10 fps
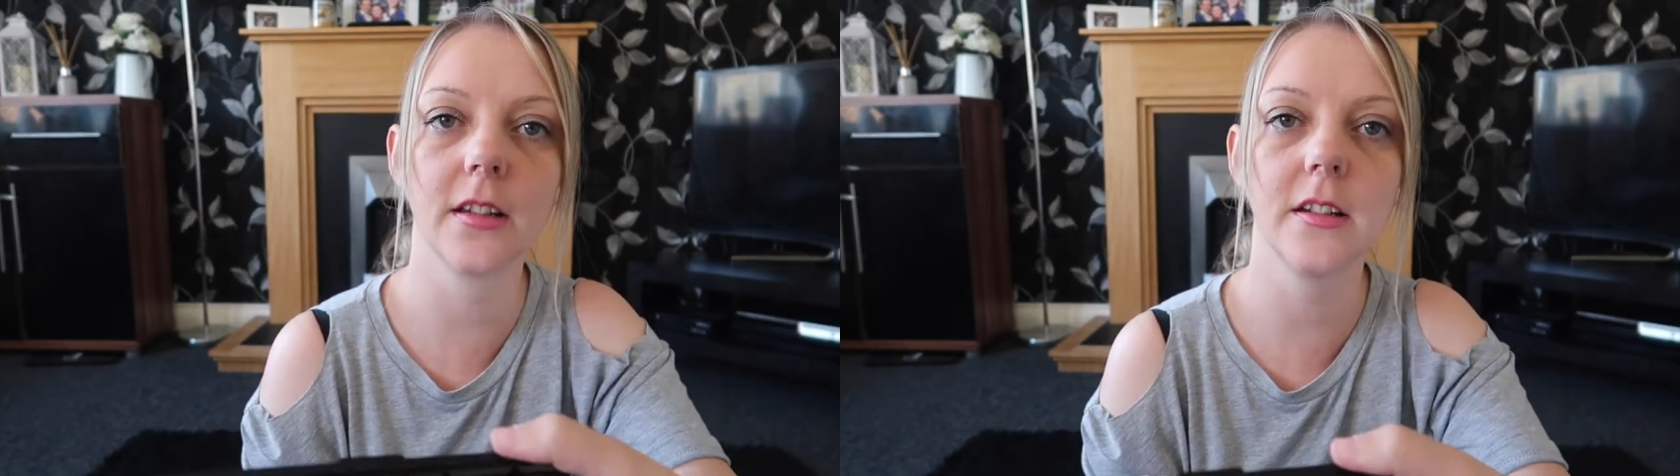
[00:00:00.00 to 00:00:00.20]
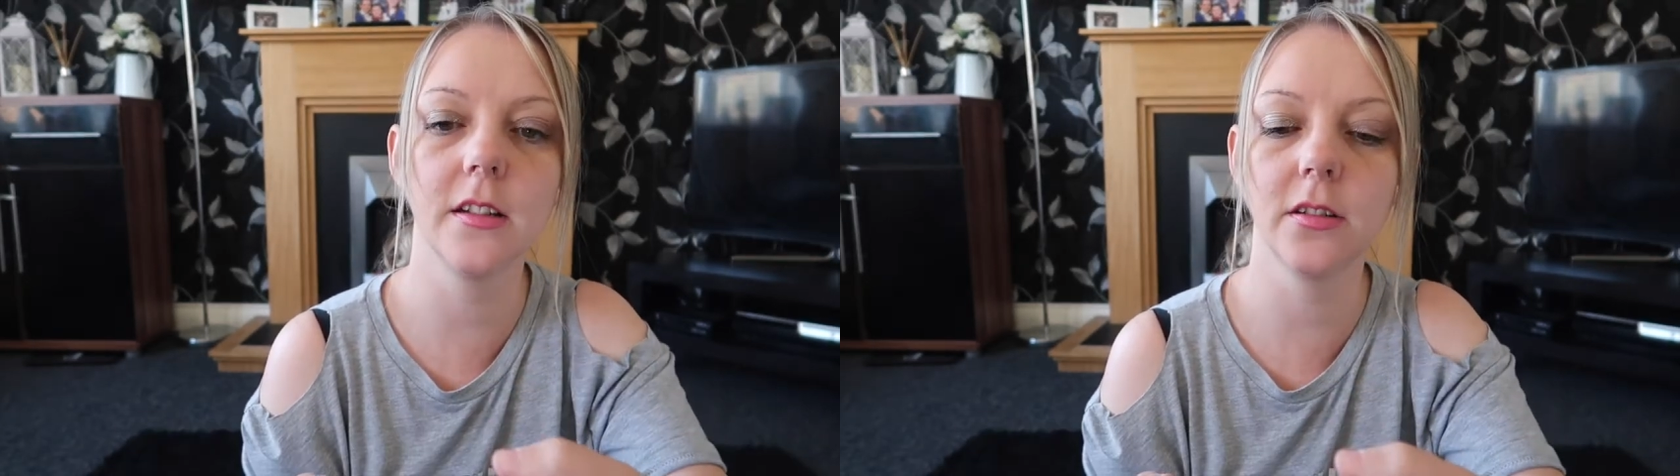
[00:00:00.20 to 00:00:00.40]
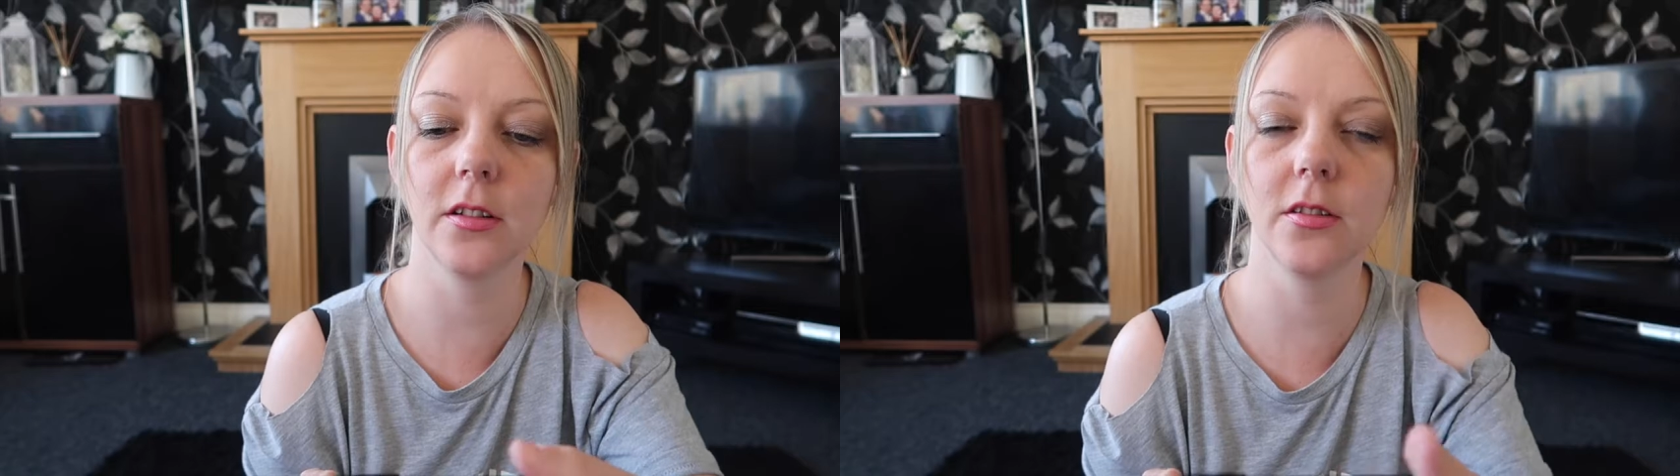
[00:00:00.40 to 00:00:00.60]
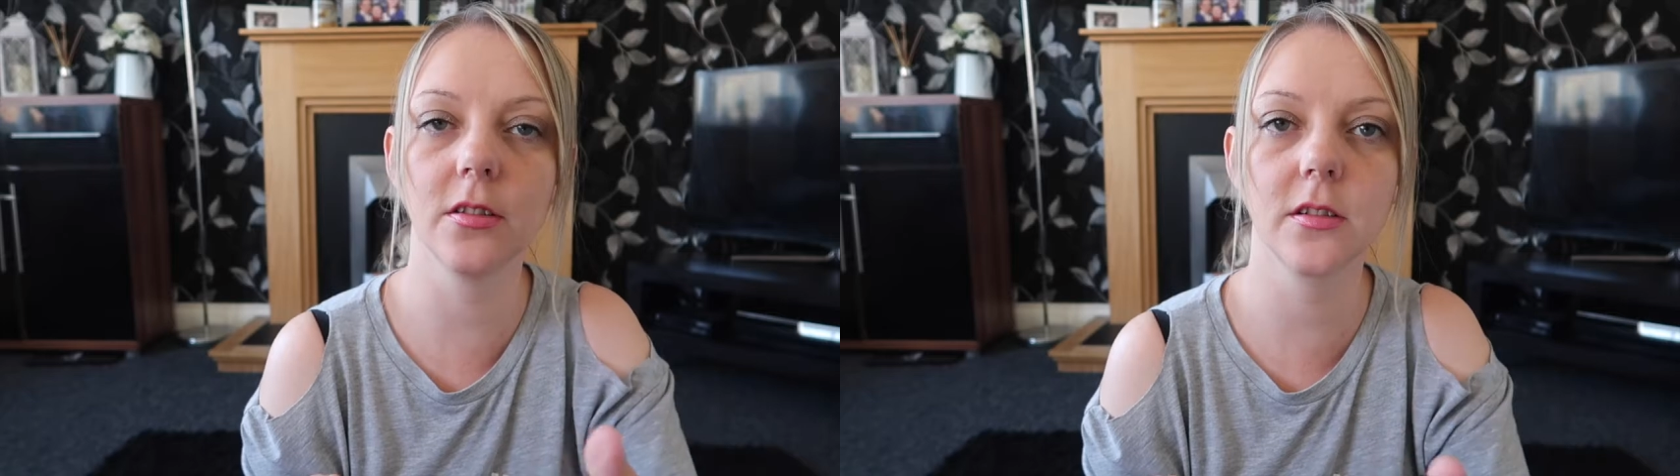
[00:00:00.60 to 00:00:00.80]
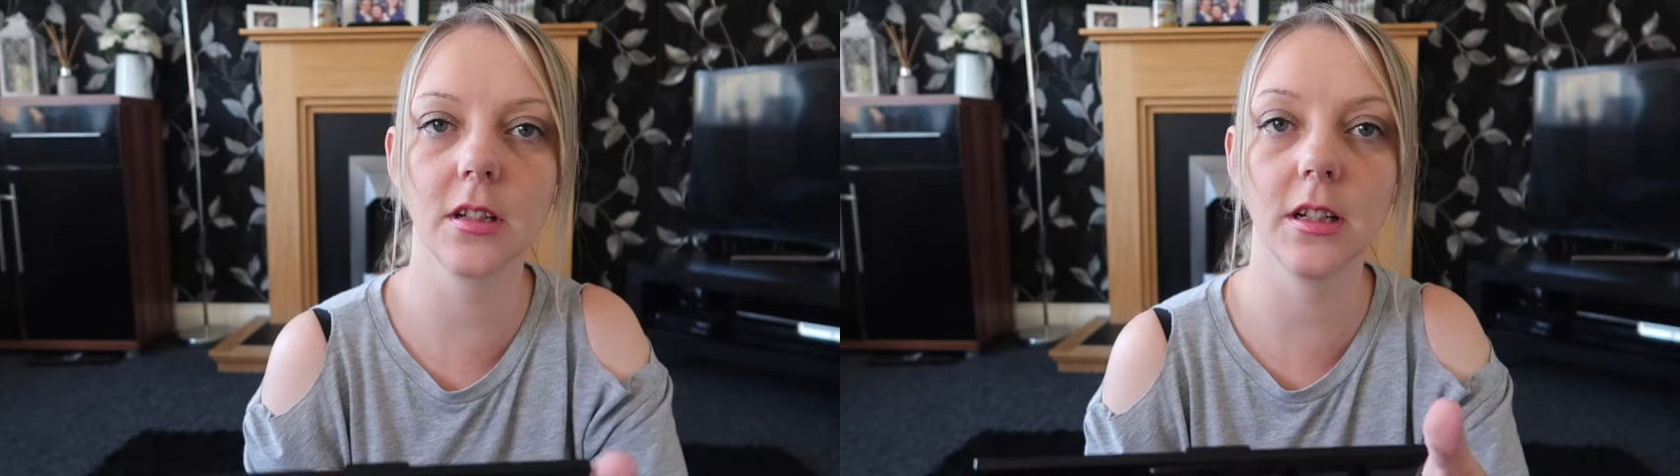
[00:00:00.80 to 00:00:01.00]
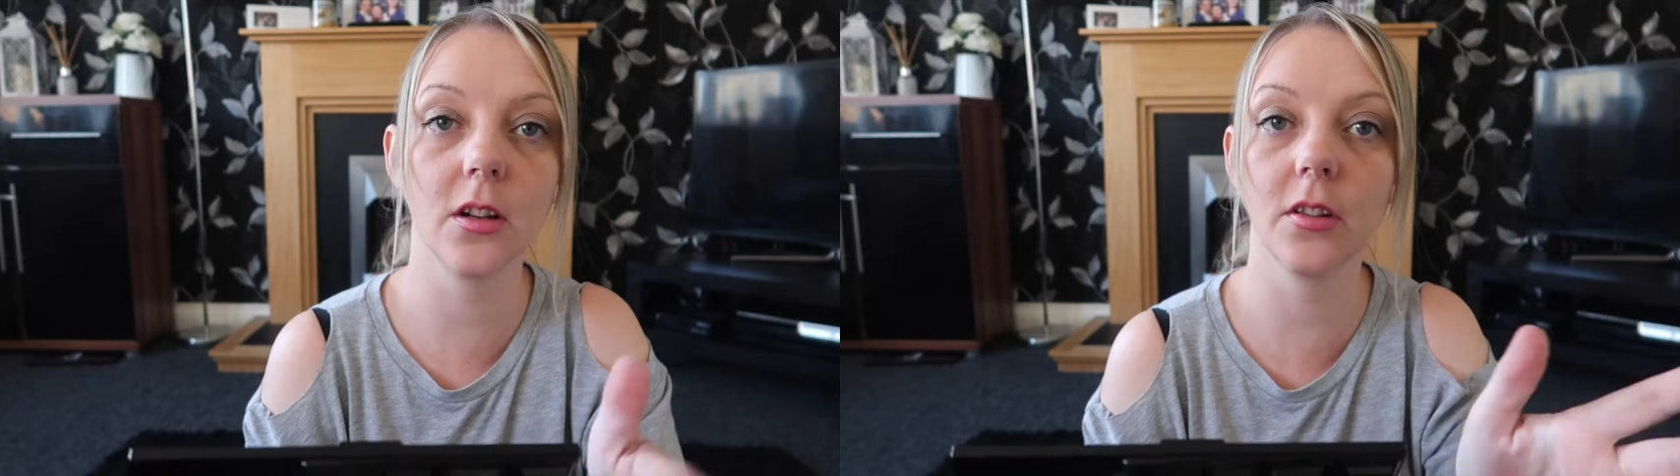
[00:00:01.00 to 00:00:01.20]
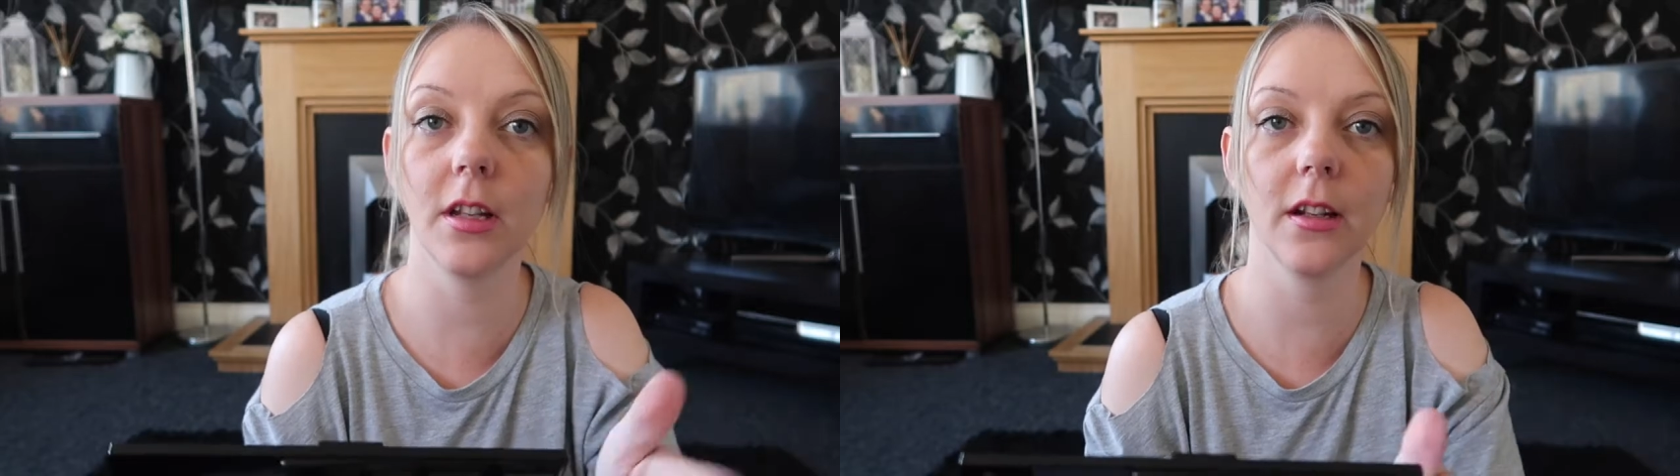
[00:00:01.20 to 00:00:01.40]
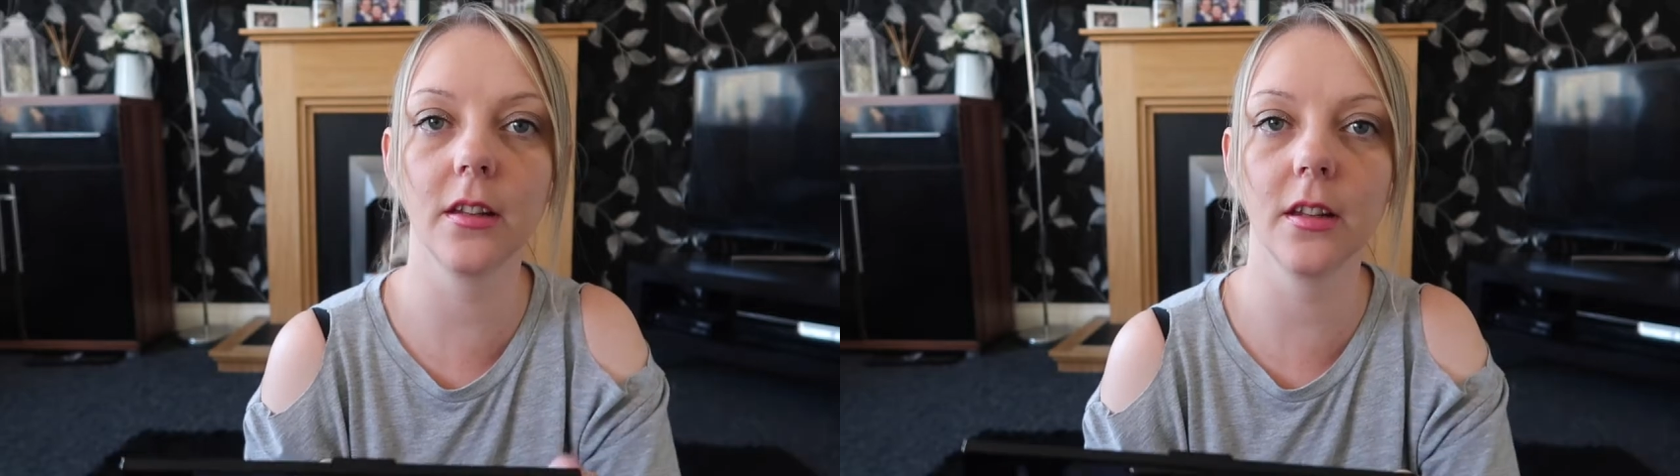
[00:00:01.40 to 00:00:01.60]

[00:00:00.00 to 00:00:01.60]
and then you can just click on the link